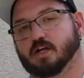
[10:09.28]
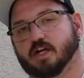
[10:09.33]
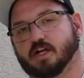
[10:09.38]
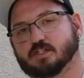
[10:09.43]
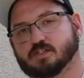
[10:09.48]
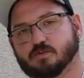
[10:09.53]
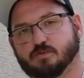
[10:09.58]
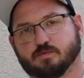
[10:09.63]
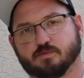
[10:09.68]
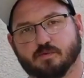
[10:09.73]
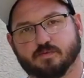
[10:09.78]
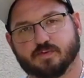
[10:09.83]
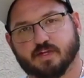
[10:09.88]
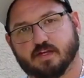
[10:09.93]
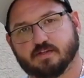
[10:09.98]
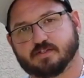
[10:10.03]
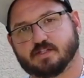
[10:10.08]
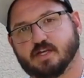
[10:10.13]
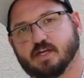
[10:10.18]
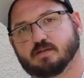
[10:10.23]
guys, so we moved
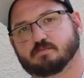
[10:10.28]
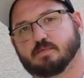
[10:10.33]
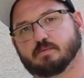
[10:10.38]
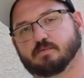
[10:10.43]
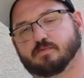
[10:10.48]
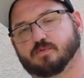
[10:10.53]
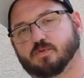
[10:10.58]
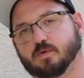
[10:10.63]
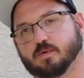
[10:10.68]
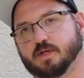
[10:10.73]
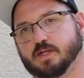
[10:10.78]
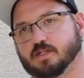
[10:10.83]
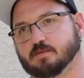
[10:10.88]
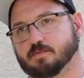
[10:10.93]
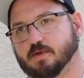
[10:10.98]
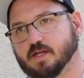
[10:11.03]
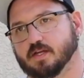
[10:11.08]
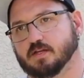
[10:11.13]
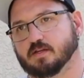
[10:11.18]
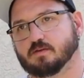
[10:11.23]
outside, but before we get to
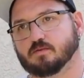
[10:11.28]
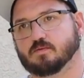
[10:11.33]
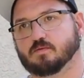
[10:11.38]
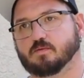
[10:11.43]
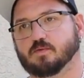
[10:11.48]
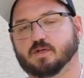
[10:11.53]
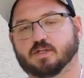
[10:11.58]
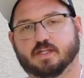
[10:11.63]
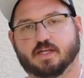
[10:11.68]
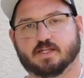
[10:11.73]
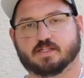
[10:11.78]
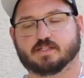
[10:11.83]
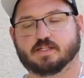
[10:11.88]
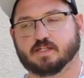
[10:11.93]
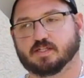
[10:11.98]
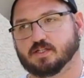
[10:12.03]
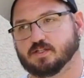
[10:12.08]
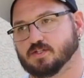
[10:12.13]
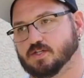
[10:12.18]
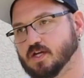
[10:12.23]
painting, one last
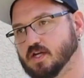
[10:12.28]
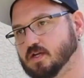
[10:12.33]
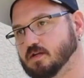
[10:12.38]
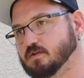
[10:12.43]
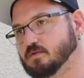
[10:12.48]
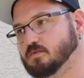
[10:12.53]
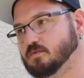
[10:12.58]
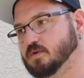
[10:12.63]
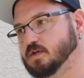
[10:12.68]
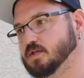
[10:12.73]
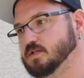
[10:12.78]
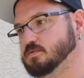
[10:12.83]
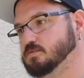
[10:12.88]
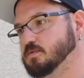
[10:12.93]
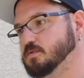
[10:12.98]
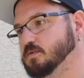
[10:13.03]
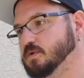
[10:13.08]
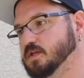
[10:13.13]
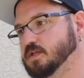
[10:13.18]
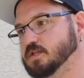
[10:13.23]
thing to check was
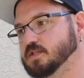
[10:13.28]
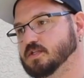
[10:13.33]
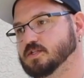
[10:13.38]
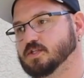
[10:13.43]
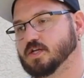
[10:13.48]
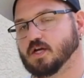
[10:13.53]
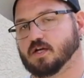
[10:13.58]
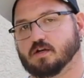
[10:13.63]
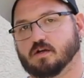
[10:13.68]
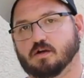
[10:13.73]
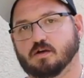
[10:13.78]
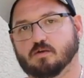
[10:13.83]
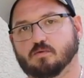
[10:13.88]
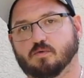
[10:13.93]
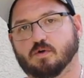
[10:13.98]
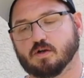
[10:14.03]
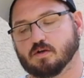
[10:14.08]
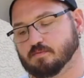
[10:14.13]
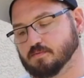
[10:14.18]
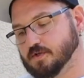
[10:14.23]
we wanted to check our
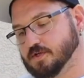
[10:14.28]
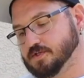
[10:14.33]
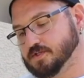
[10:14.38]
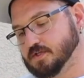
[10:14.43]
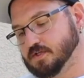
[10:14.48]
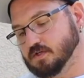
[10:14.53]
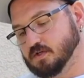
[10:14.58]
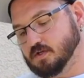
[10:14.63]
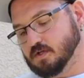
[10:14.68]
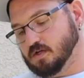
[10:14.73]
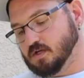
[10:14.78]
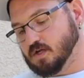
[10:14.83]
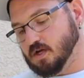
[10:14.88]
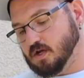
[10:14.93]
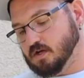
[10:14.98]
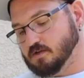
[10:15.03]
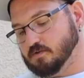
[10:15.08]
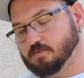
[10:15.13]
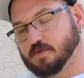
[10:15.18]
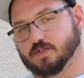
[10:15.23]
water pressure
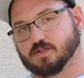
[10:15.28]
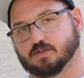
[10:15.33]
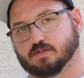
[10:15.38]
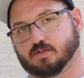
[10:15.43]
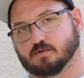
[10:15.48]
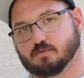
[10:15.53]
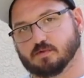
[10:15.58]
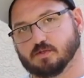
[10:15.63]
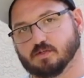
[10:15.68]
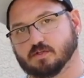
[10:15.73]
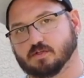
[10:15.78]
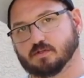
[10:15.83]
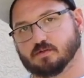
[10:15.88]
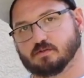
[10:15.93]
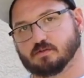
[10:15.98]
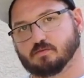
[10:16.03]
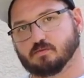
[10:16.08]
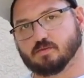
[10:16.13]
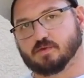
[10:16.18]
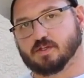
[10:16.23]
to make sure that we're
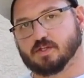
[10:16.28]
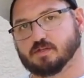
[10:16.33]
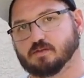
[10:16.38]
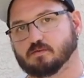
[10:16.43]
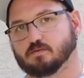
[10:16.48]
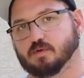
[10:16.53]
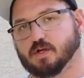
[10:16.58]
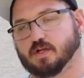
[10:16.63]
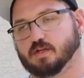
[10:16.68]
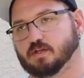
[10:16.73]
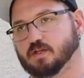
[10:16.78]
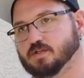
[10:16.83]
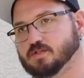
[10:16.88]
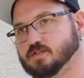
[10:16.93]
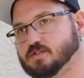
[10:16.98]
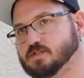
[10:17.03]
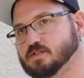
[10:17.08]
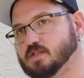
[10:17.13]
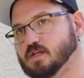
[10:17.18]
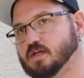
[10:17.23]
within the
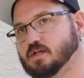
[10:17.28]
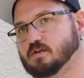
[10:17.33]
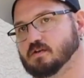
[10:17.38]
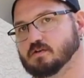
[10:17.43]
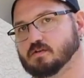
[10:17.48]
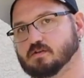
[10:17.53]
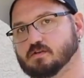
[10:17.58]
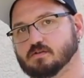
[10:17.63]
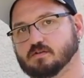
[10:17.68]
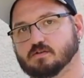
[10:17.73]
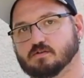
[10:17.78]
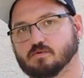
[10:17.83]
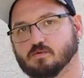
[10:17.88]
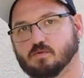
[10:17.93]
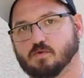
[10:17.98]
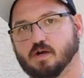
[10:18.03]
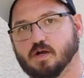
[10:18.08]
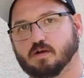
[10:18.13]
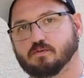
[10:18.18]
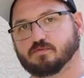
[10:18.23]
regulations that are
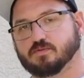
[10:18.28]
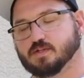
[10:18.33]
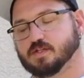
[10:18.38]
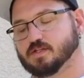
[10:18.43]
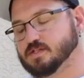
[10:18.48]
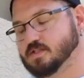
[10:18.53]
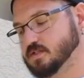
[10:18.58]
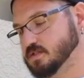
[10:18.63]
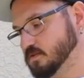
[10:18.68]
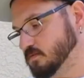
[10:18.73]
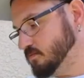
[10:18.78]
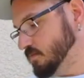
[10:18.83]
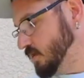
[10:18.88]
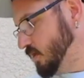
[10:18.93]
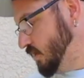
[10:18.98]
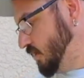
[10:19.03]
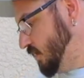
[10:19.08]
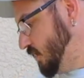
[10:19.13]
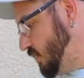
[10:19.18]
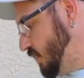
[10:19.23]
required for the system.
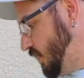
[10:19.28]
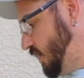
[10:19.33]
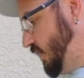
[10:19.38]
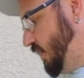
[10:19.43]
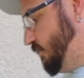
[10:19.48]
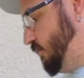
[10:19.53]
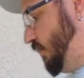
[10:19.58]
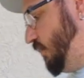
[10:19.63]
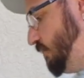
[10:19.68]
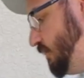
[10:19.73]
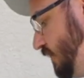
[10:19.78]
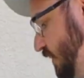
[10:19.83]
And while we're